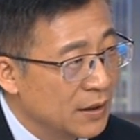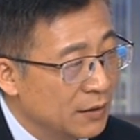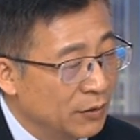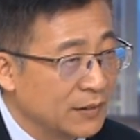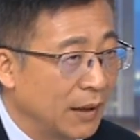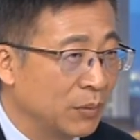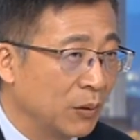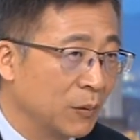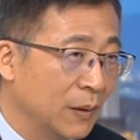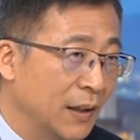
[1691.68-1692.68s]
For
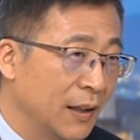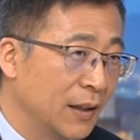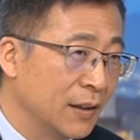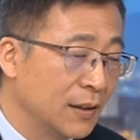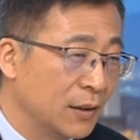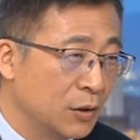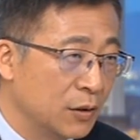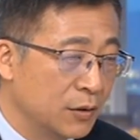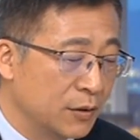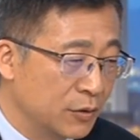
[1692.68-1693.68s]
example, uh, uh,
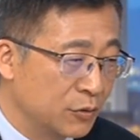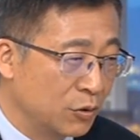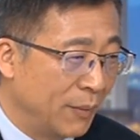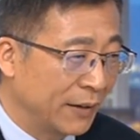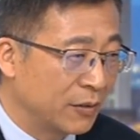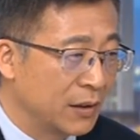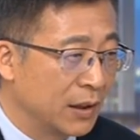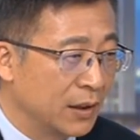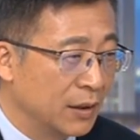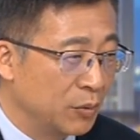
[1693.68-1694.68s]

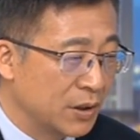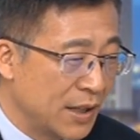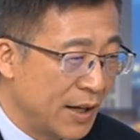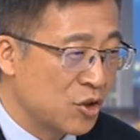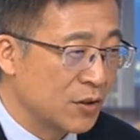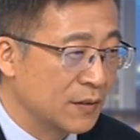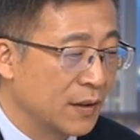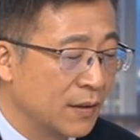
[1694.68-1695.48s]
dramatically reduction,